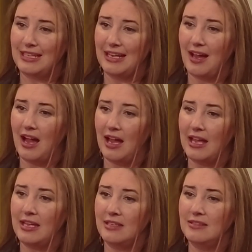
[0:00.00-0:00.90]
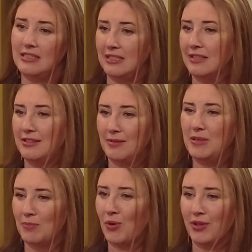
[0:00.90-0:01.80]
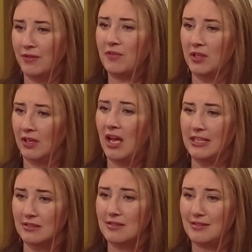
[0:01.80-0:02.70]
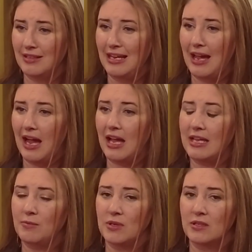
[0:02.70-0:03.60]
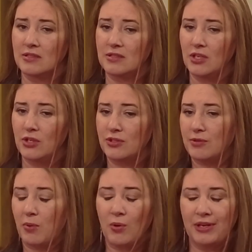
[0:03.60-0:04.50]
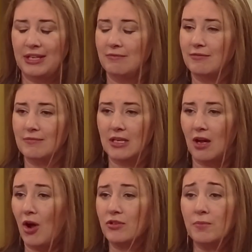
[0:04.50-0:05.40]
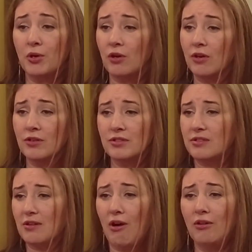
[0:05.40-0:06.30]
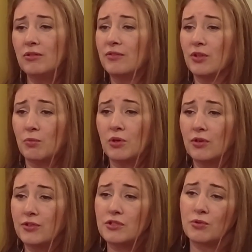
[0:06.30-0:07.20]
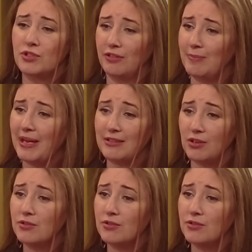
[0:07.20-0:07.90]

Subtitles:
that I needed to be more on the front lines. I was supporting entrepreneurs all over the world, social impact